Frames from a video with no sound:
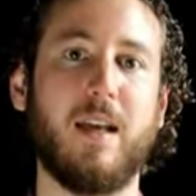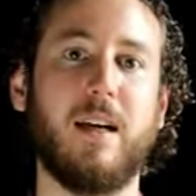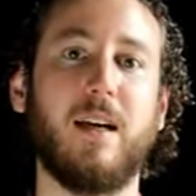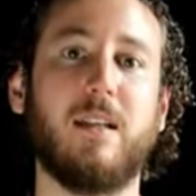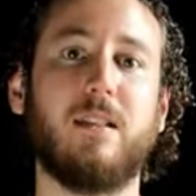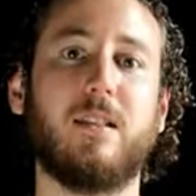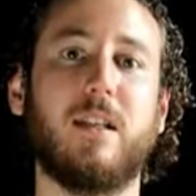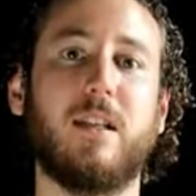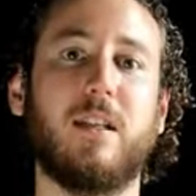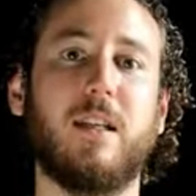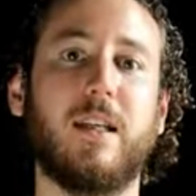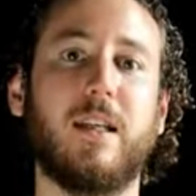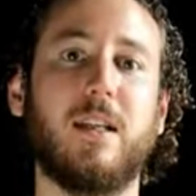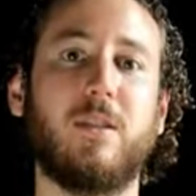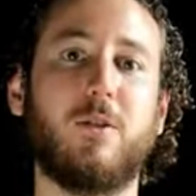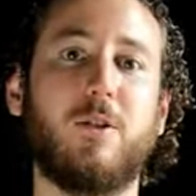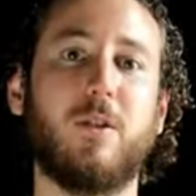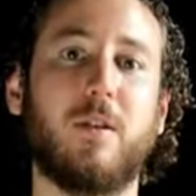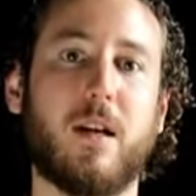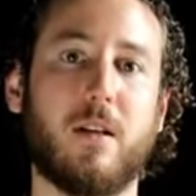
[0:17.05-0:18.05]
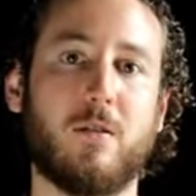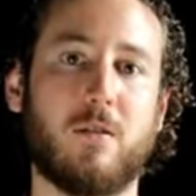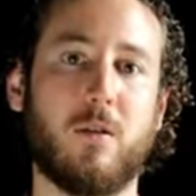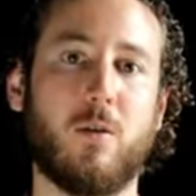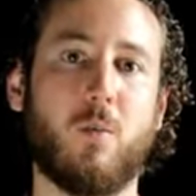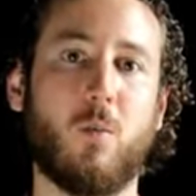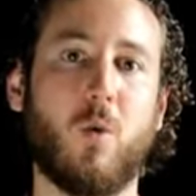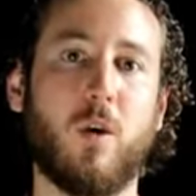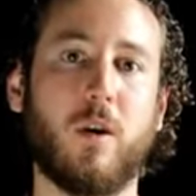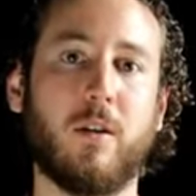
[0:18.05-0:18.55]
It's in the
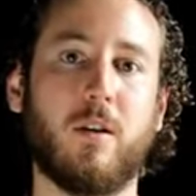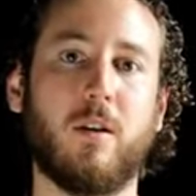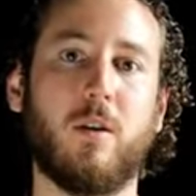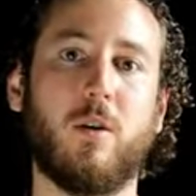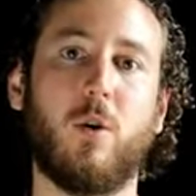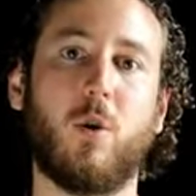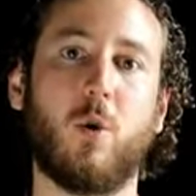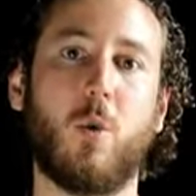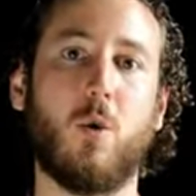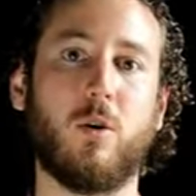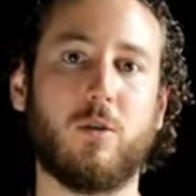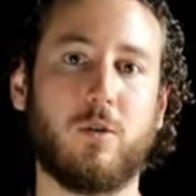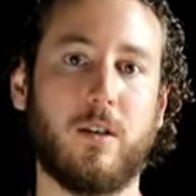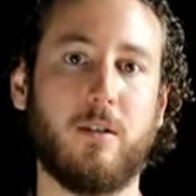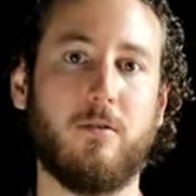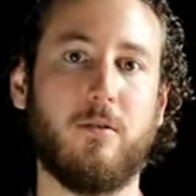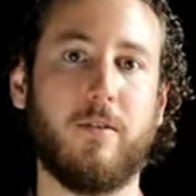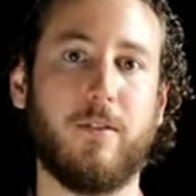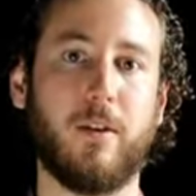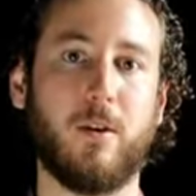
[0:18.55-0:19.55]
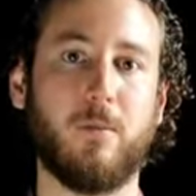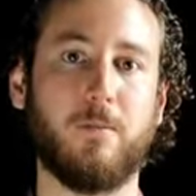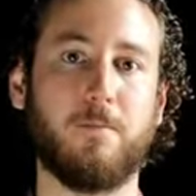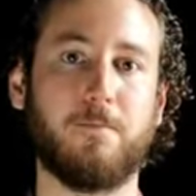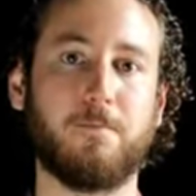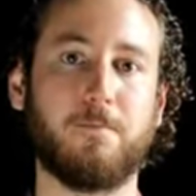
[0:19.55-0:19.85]
2001 Law Quarterly Review.